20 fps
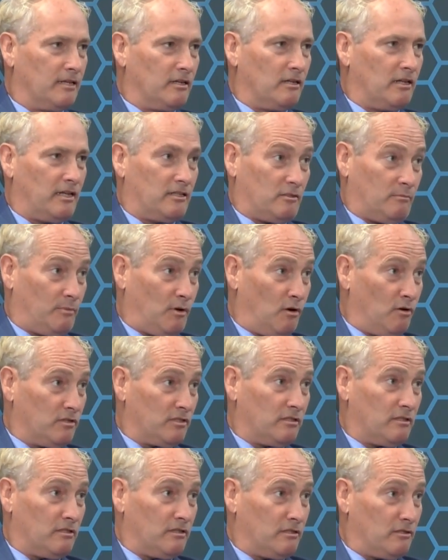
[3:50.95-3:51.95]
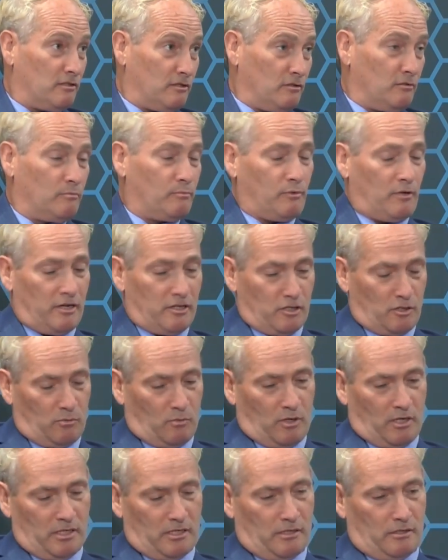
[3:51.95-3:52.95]
as opposed to the two pressure
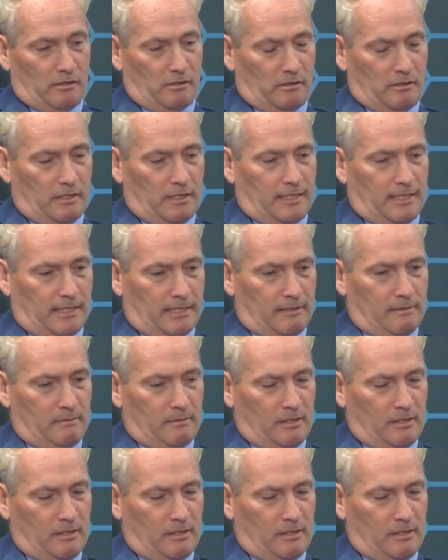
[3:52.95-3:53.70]
washer uh,